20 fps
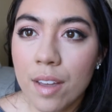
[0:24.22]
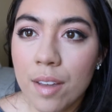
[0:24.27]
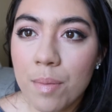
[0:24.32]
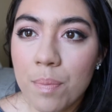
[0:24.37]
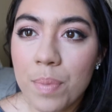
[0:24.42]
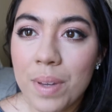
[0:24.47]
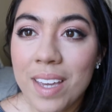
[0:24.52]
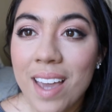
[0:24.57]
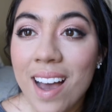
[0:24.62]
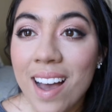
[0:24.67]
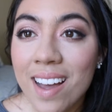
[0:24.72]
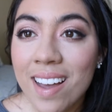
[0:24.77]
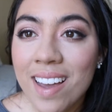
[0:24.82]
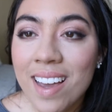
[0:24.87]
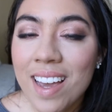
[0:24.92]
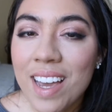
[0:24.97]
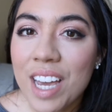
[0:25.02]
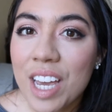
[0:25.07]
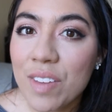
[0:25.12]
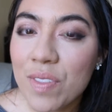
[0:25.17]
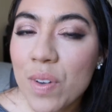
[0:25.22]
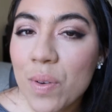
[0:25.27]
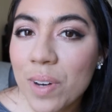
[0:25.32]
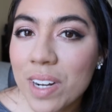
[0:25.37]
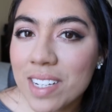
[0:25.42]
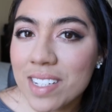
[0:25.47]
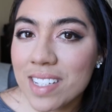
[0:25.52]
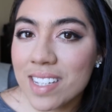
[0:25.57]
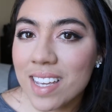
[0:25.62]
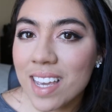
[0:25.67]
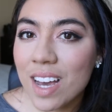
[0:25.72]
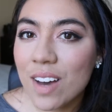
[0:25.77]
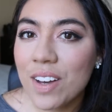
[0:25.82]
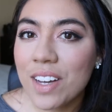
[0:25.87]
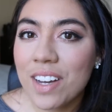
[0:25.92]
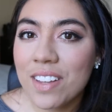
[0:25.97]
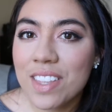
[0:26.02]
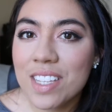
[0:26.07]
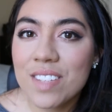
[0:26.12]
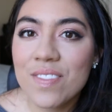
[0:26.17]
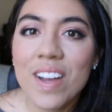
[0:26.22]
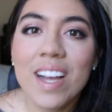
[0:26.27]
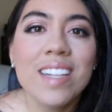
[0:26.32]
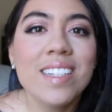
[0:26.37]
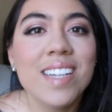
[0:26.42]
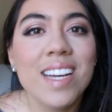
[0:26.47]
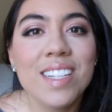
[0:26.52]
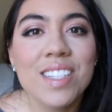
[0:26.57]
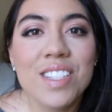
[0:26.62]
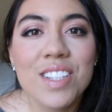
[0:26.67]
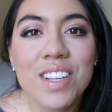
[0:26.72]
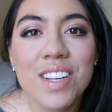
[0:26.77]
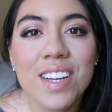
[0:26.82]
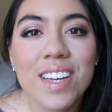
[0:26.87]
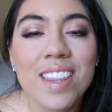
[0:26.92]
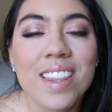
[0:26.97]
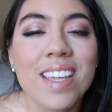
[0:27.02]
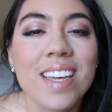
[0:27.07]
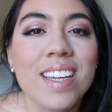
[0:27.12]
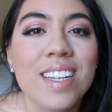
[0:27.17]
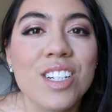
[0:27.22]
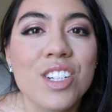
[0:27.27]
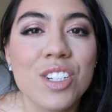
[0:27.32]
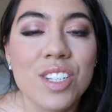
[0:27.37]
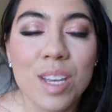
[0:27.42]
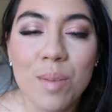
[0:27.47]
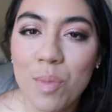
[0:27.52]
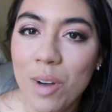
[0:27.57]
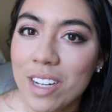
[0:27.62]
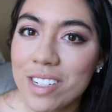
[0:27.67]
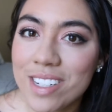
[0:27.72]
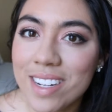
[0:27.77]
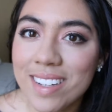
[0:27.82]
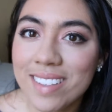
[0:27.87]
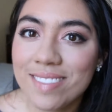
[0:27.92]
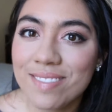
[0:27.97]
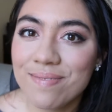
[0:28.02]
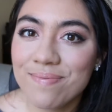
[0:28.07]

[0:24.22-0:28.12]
But yeah, if you want to see how I got this Valentine's look, then just keep watching.